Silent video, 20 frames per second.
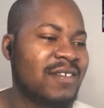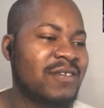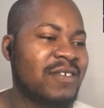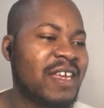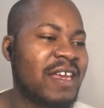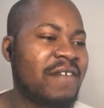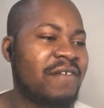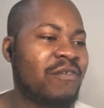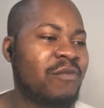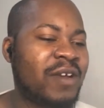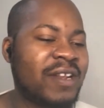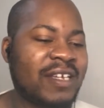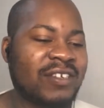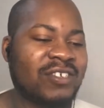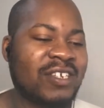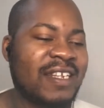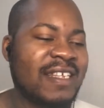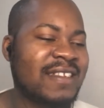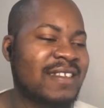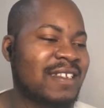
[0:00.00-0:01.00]
So everyone
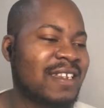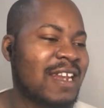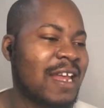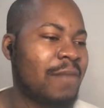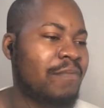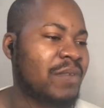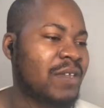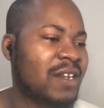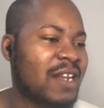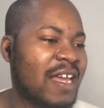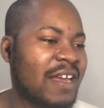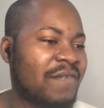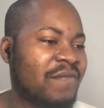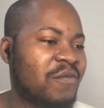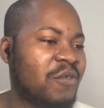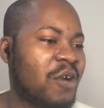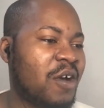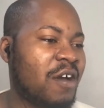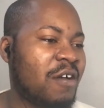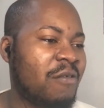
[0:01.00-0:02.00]
actually is clapping like
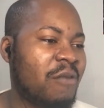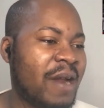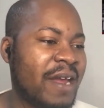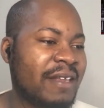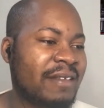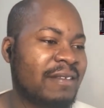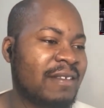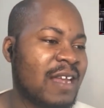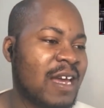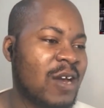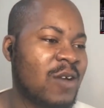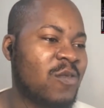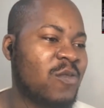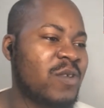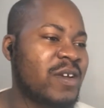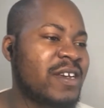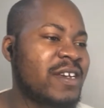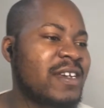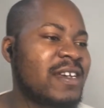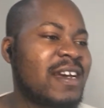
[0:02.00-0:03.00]
for her right now,
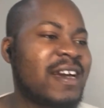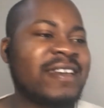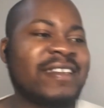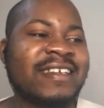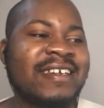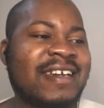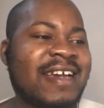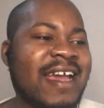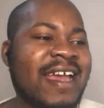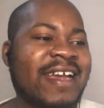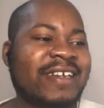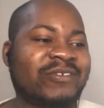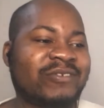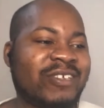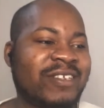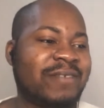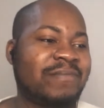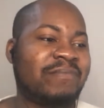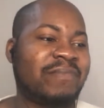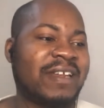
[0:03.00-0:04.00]
and the guy
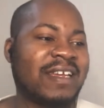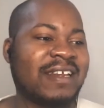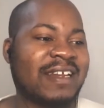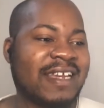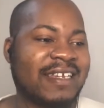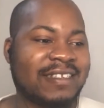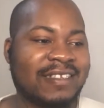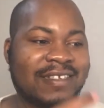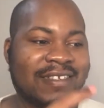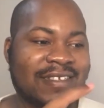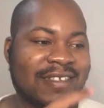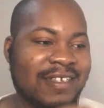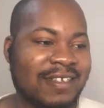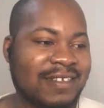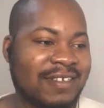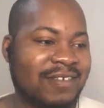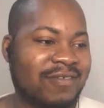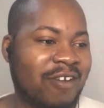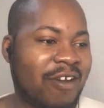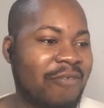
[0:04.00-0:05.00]
actually playing like this
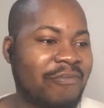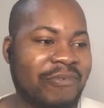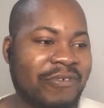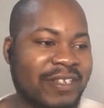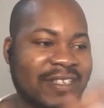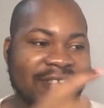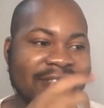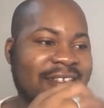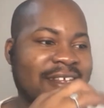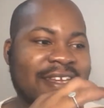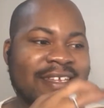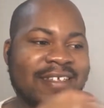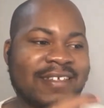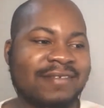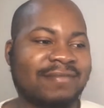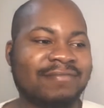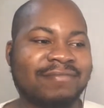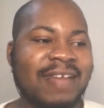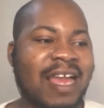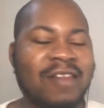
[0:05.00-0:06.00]
trumpet.
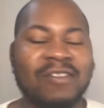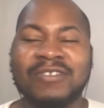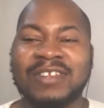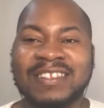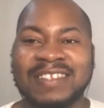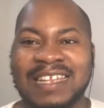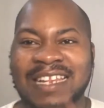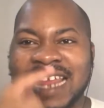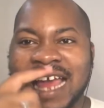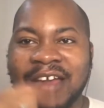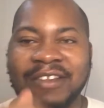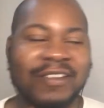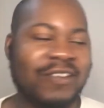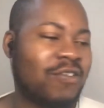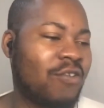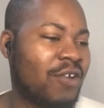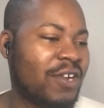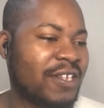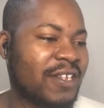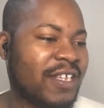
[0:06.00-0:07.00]
I don't know if I
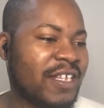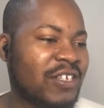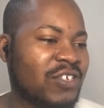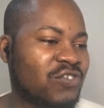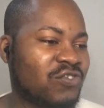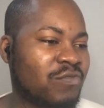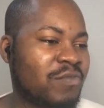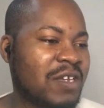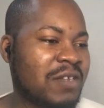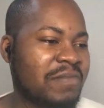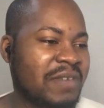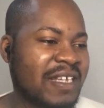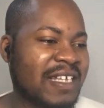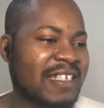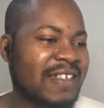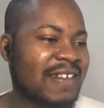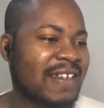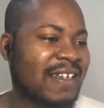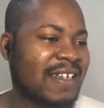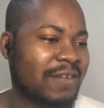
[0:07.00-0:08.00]
recorded an
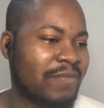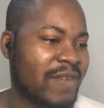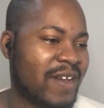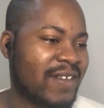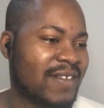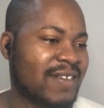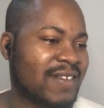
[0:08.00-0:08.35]
instrument,